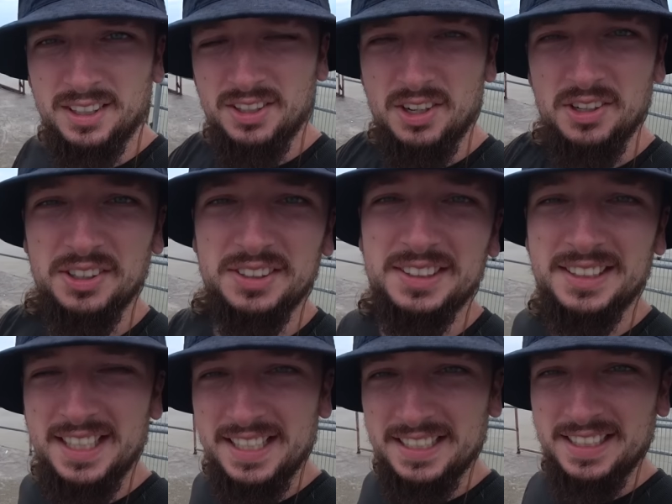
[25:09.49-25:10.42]
Not good
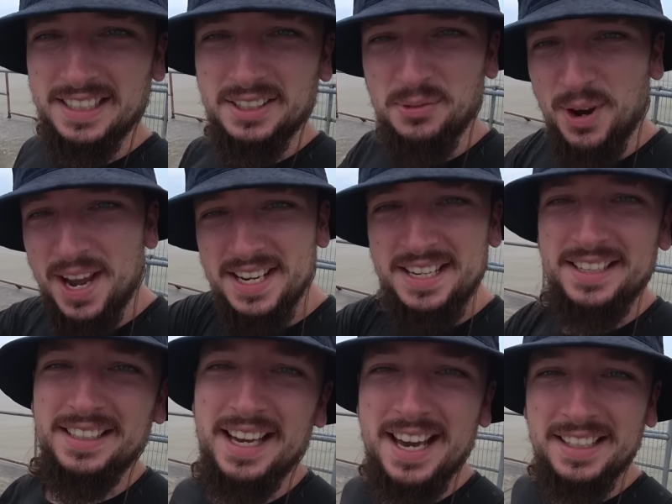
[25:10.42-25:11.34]
today, is it? It's raining
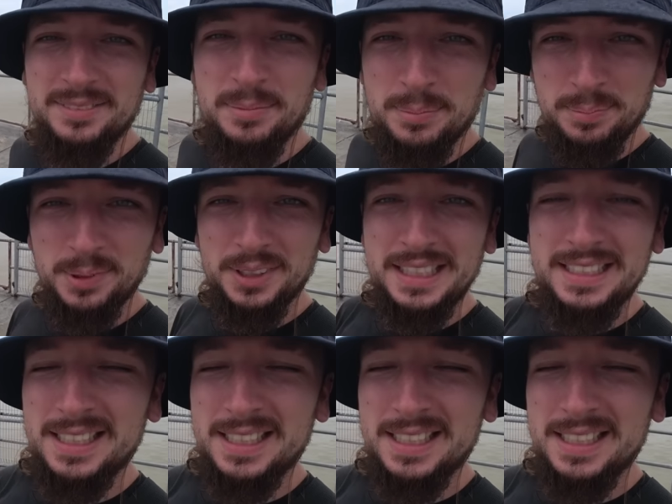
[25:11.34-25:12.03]
again, bloody